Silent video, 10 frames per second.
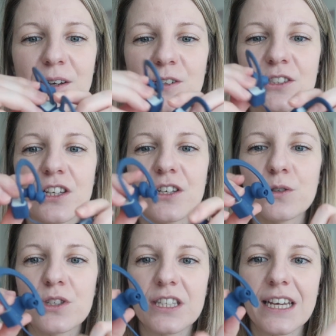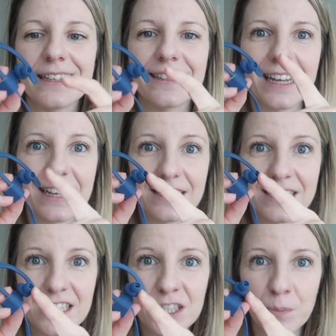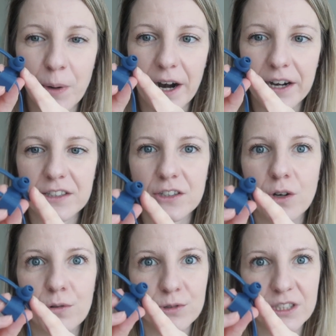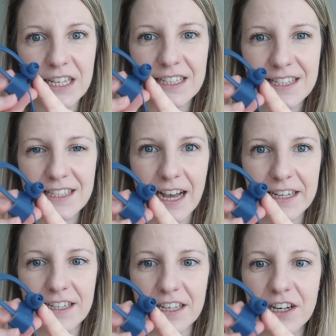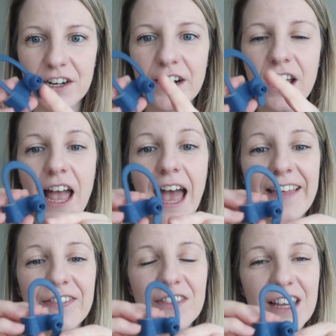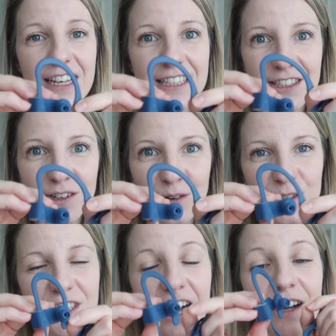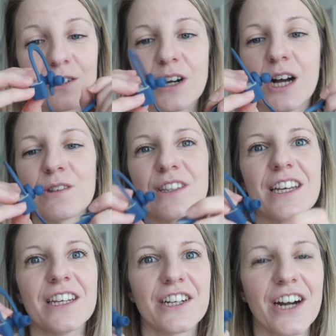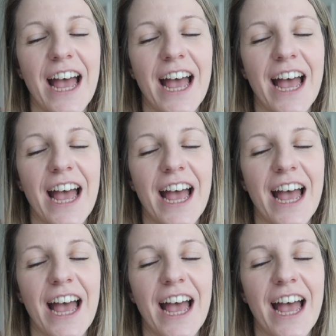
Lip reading: because you see this part goes inside the ear and this goes around the ear,